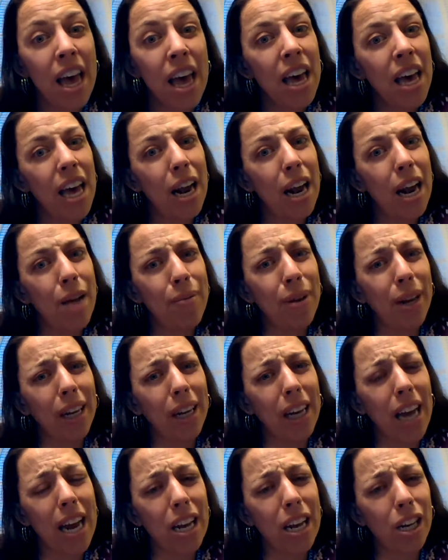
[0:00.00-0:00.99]
And I'm going to kind of
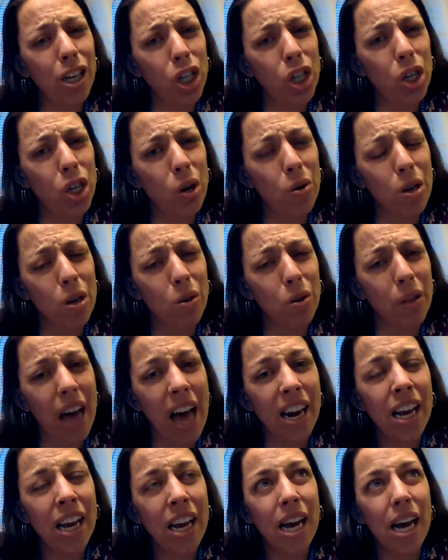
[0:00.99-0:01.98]
show you that.
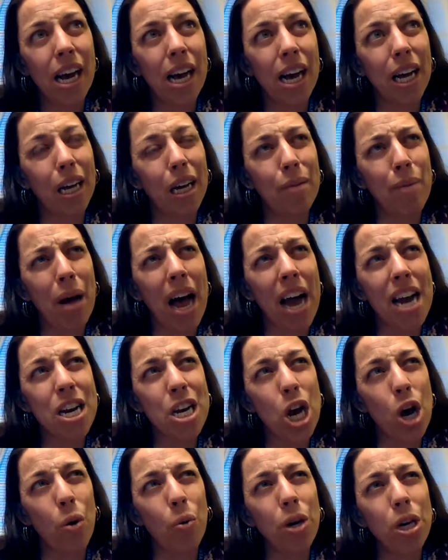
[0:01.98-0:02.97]
I
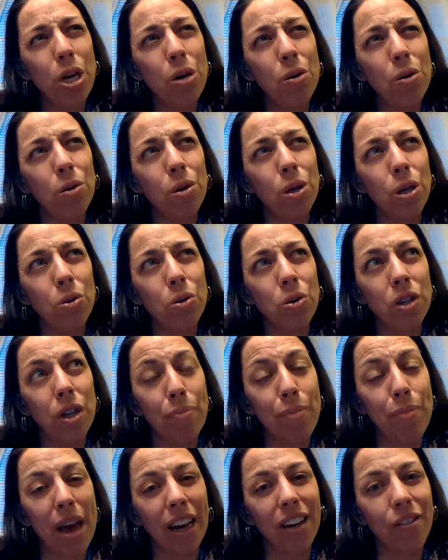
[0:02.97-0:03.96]
know you used a
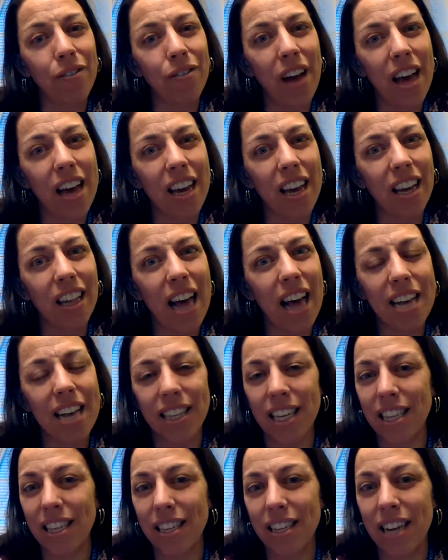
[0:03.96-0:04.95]
magnifying glass
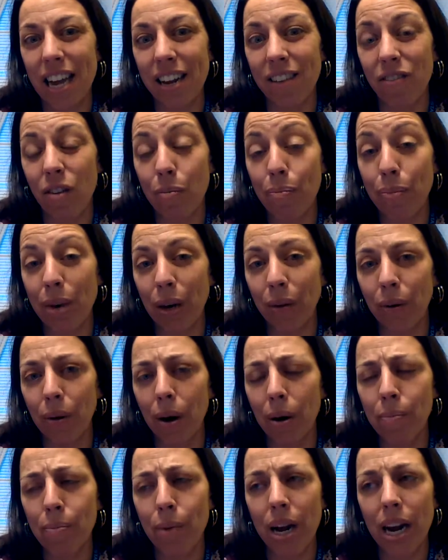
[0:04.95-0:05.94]
instead of a
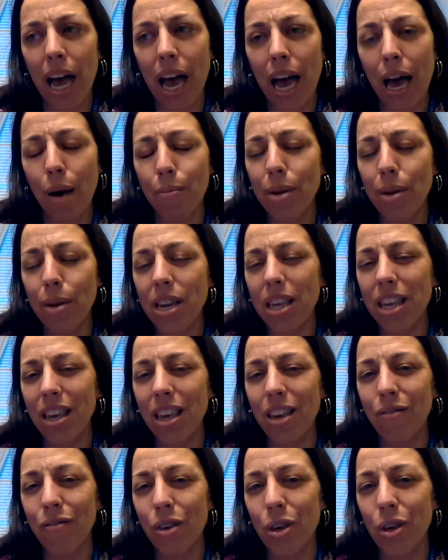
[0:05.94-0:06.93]
mirror, but how many of
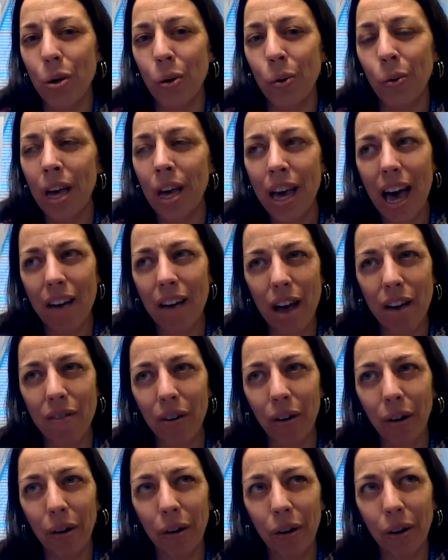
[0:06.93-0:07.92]
you have
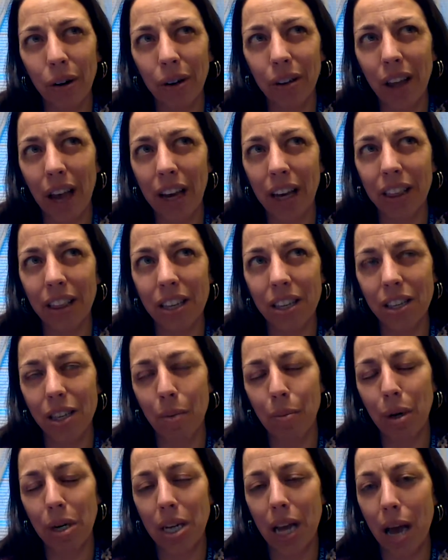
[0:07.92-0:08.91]
ever heard, like in the
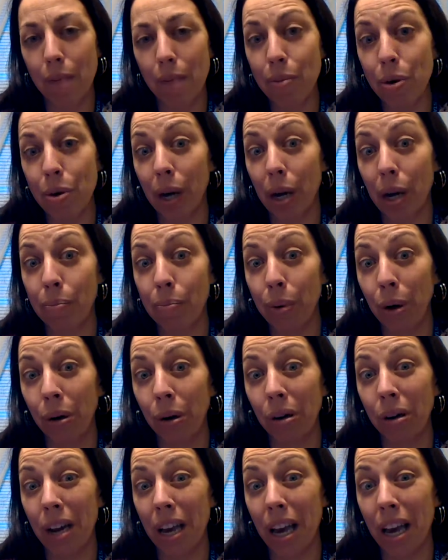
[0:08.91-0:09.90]
summertime, you can
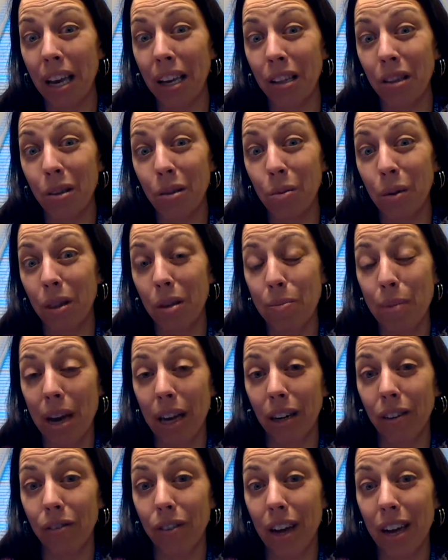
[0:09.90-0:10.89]
burn ants with a
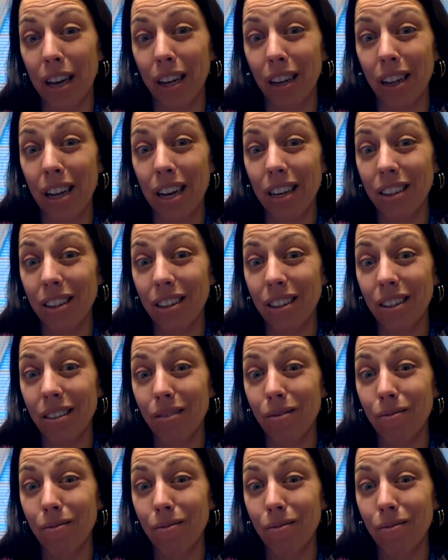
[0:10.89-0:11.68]
magnifying glass?